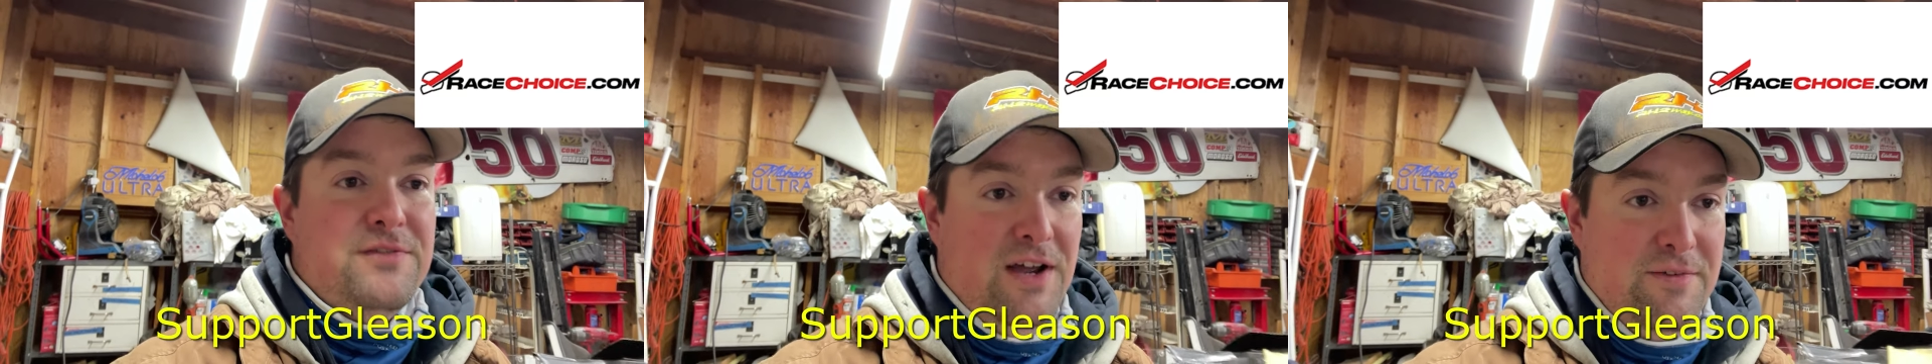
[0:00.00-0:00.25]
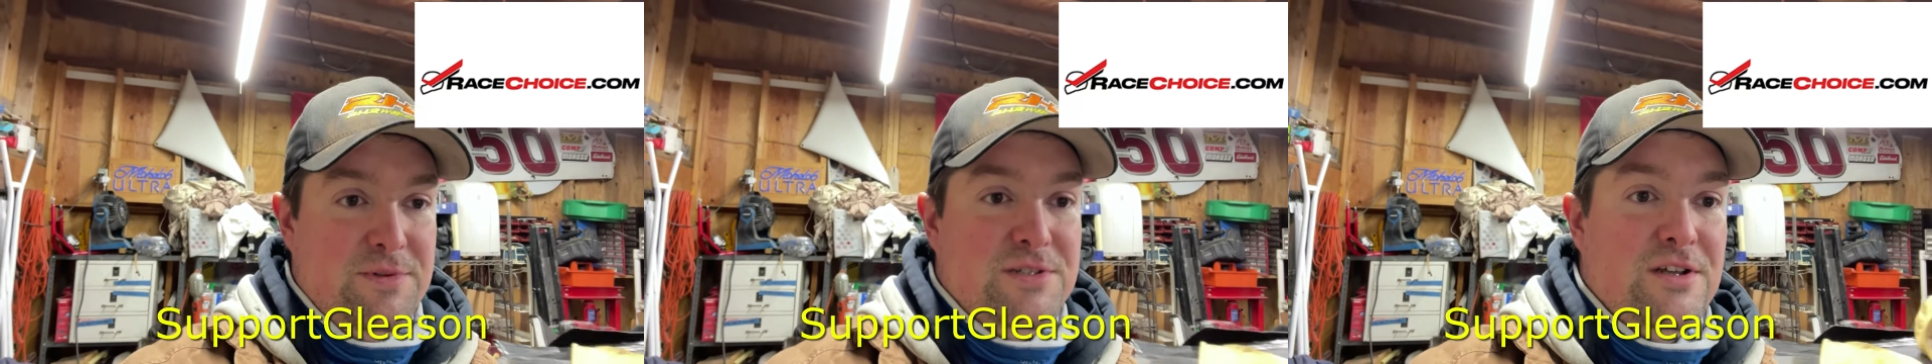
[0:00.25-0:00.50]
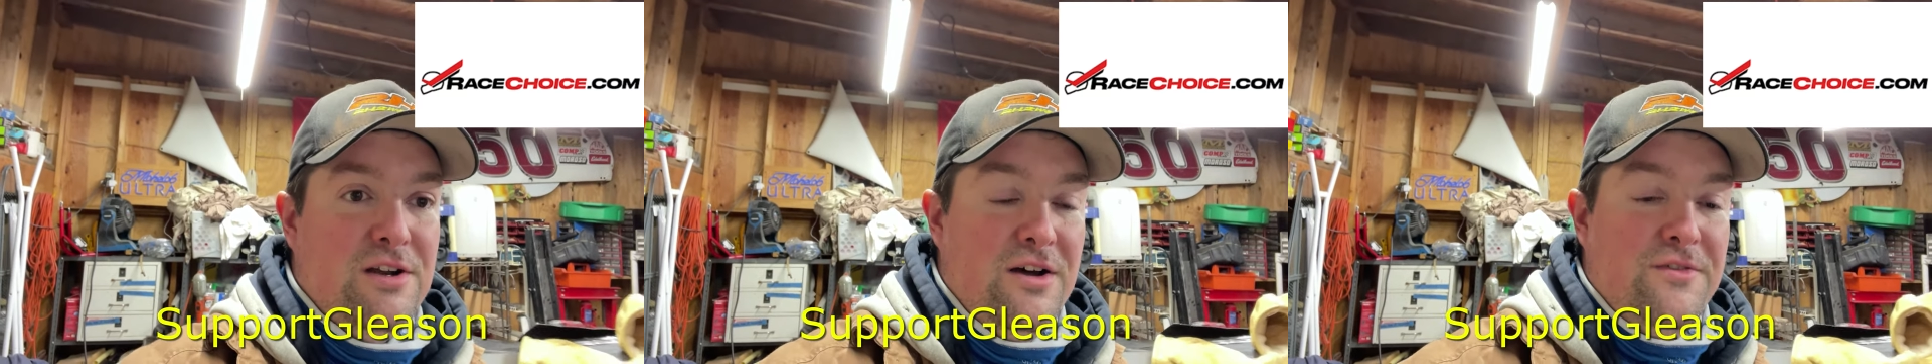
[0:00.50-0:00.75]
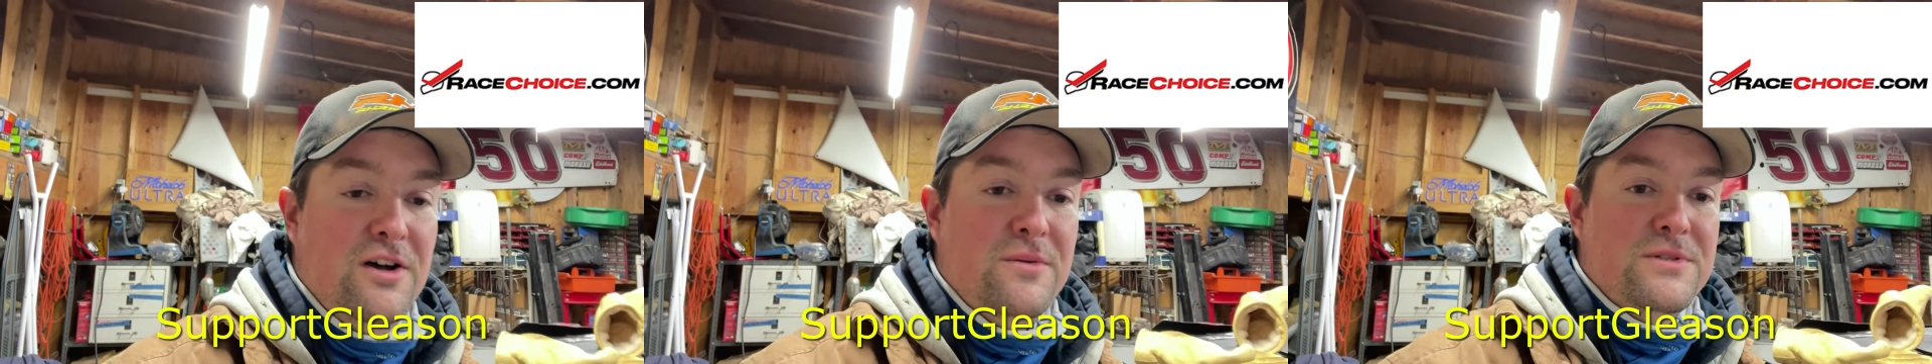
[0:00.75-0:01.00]
5%
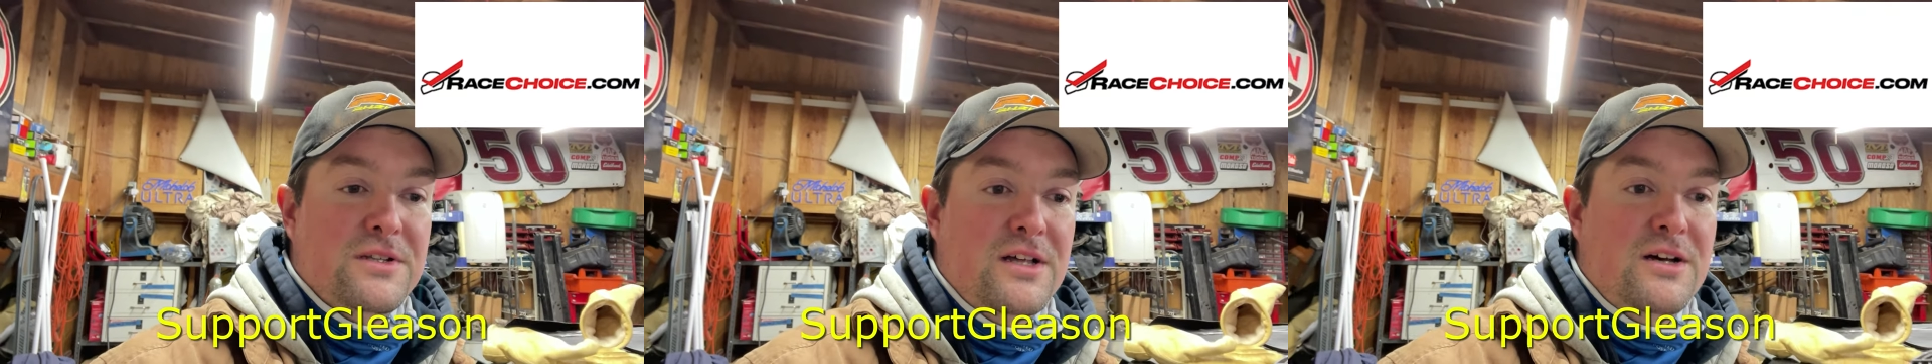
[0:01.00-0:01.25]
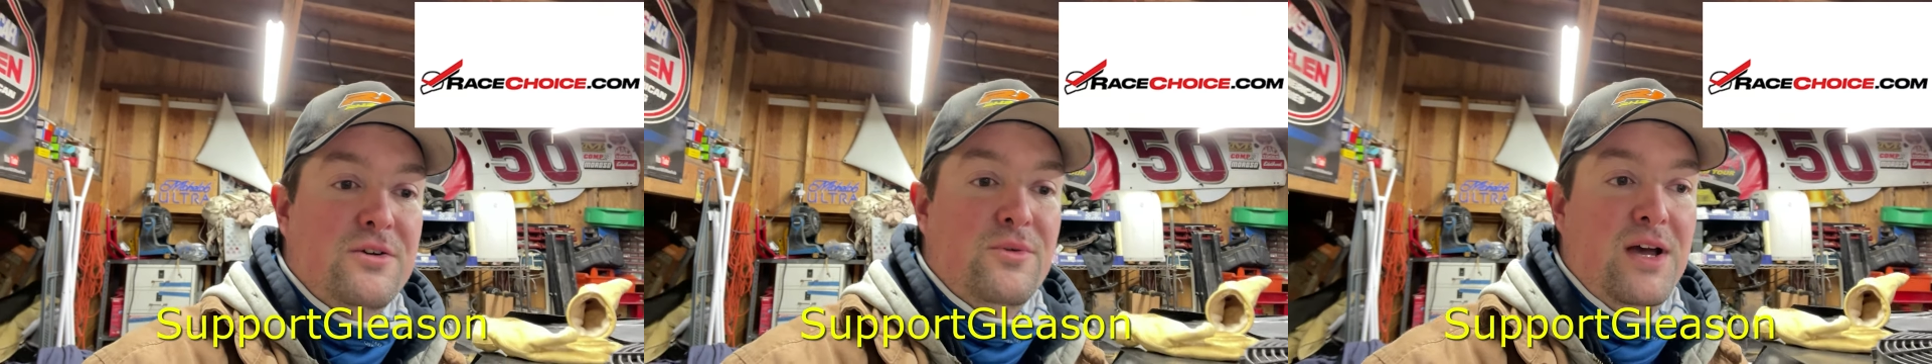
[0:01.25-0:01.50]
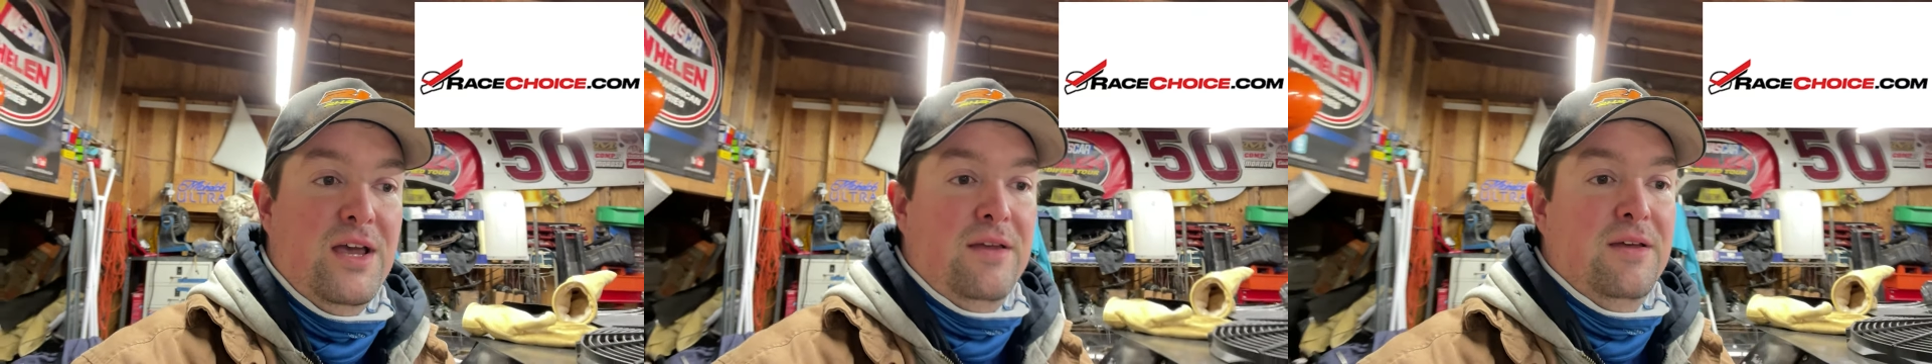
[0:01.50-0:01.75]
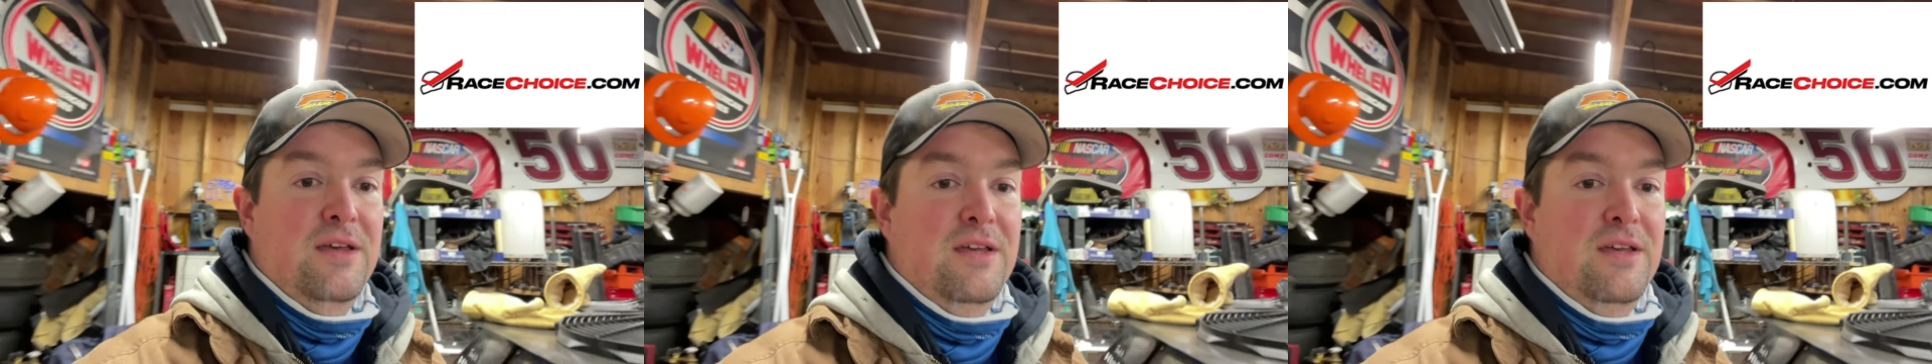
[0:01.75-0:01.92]
off helps a long way.